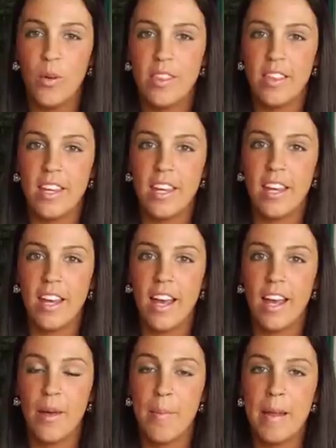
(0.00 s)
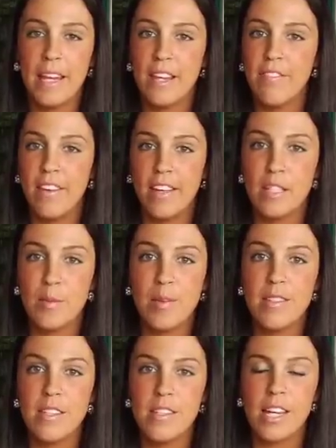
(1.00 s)
with the many
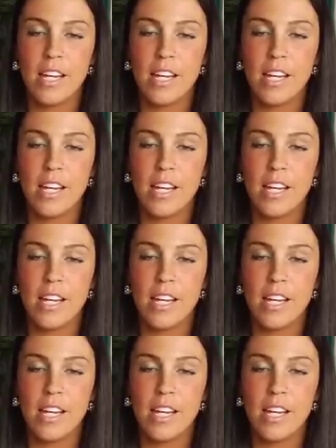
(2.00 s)
advancements in